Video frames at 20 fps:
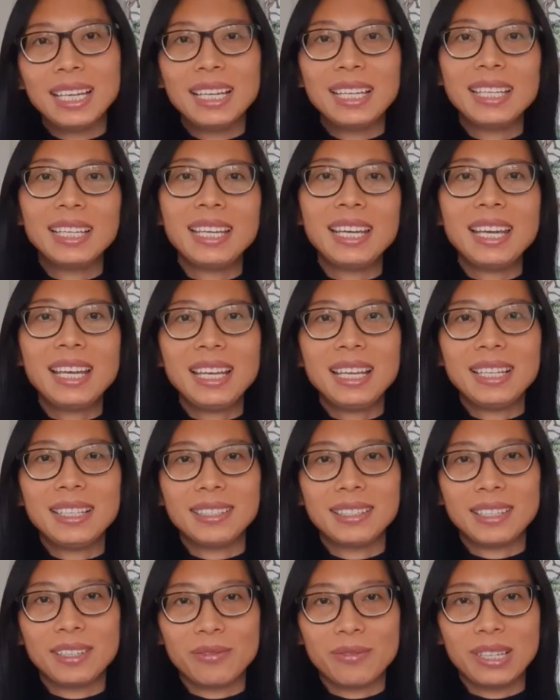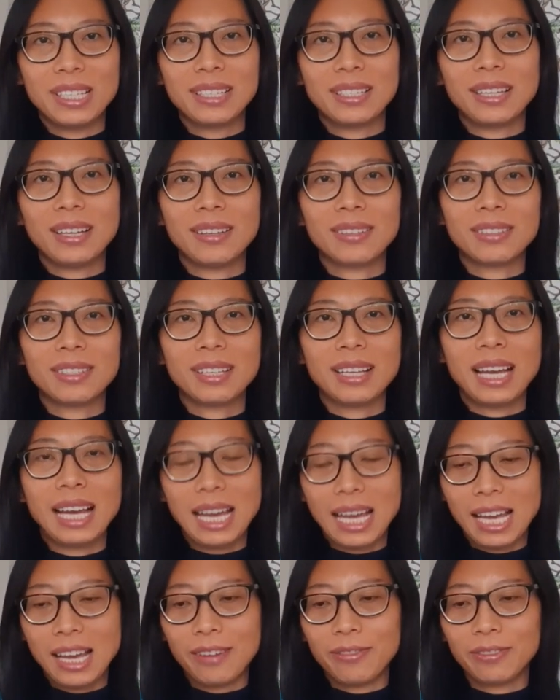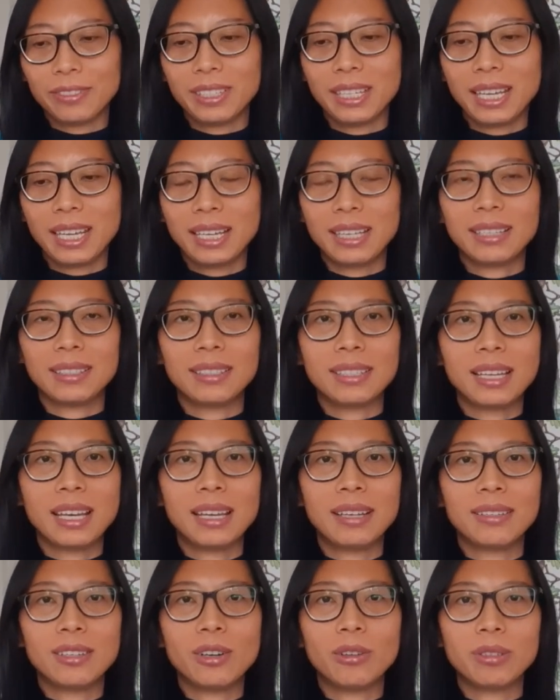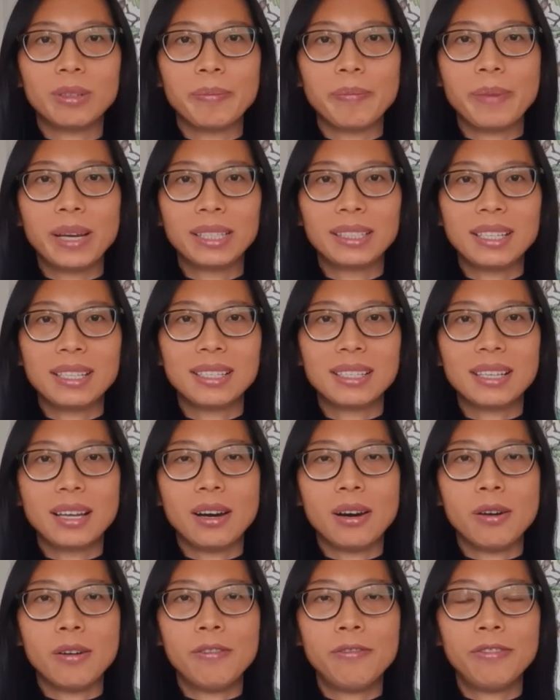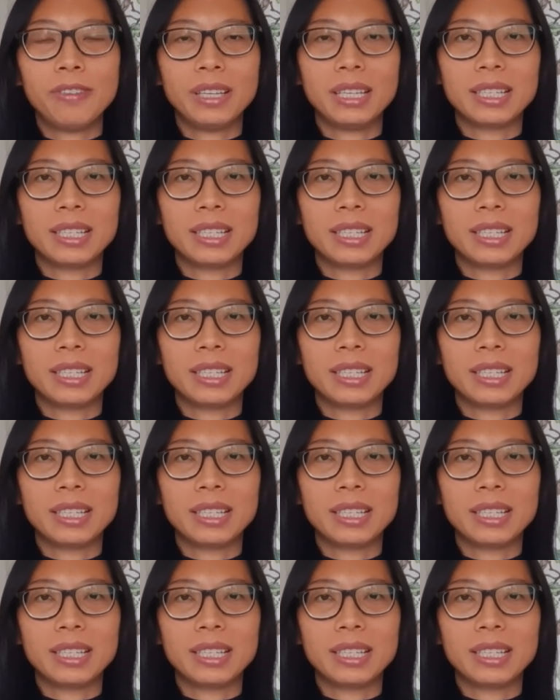Here is the result. I have taken 10 golden buttons off,